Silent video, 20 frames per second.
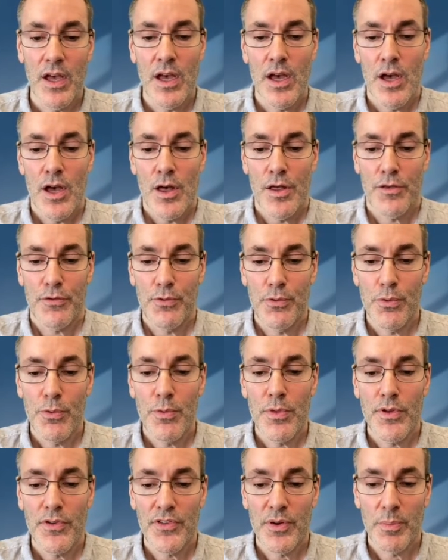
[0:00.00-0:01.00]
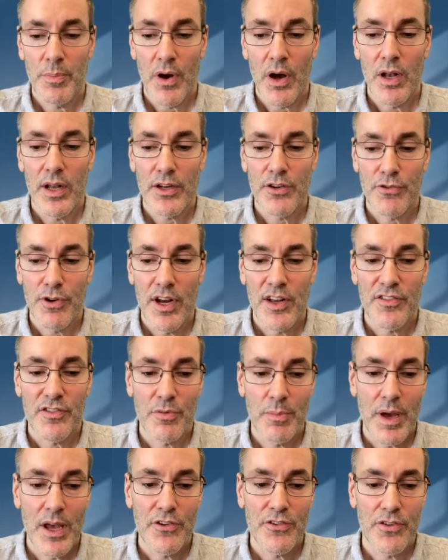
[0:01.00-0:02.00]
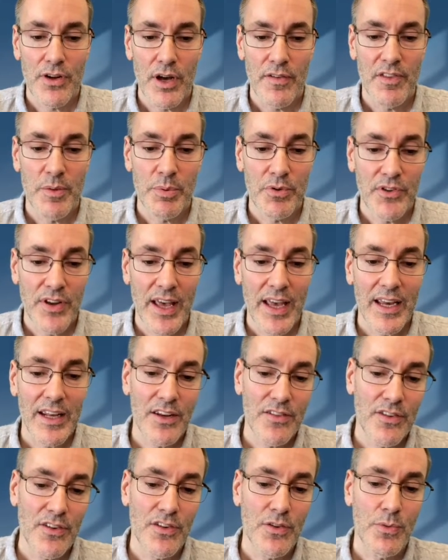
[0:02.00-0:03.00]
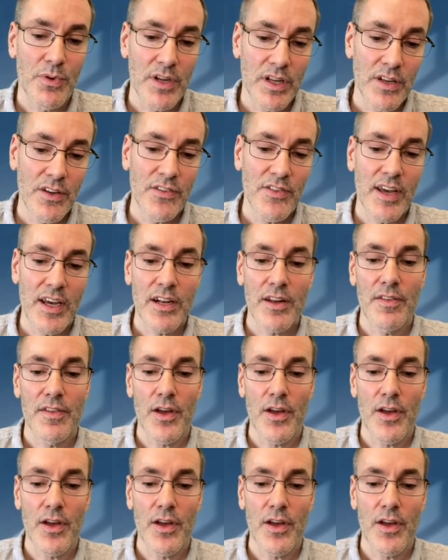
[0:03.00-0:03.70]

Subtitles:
Through the symbolic transformation of the protagonist into an insect,